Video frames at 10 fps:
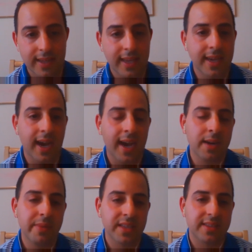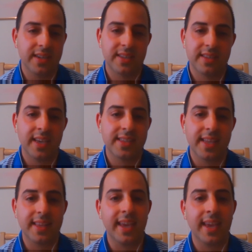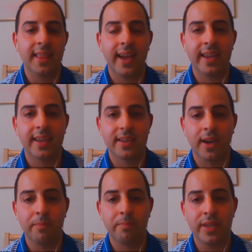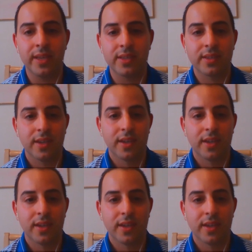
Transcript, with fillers: the economist and it says that the airline companies